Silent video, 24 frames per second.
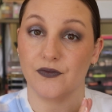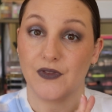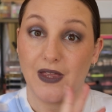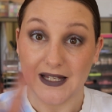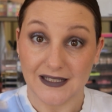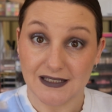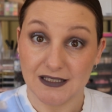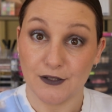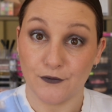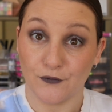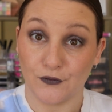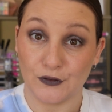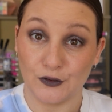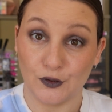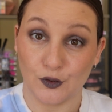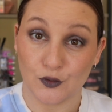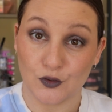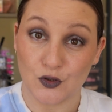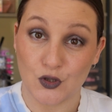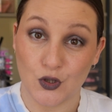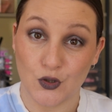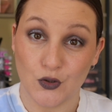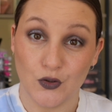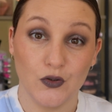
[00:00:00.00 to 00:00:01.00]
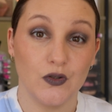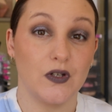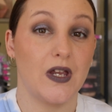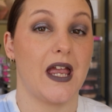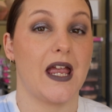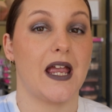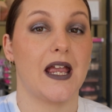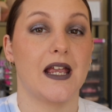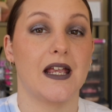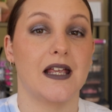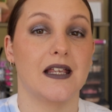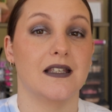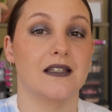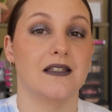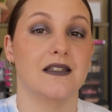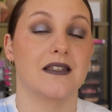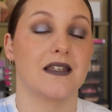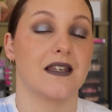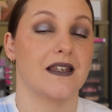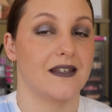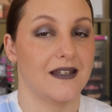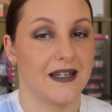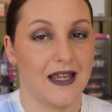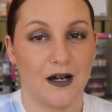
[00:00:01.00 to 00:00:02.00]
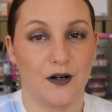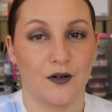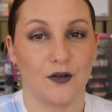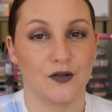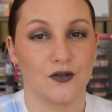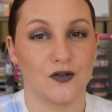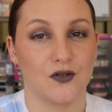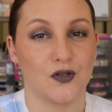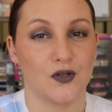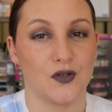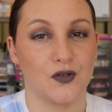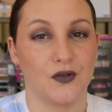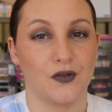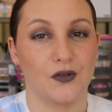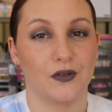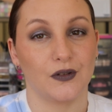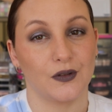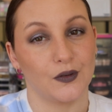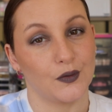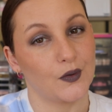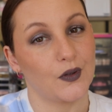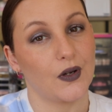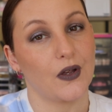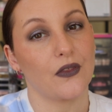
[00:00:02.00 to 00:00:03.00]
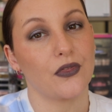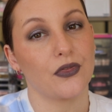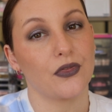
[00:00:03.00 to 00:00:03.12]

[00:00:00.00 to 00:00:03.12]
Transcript: That's it for look 2, and now on to look